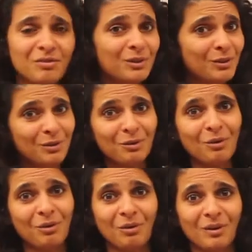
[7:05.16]
way for you.
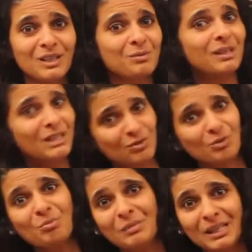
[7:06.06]
No, it works
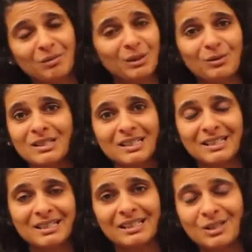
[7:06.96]
for me because
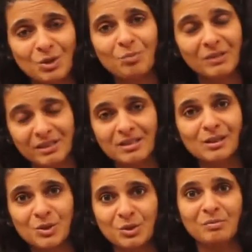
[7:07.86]
it's so
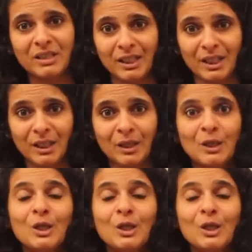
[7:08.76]
personal to me.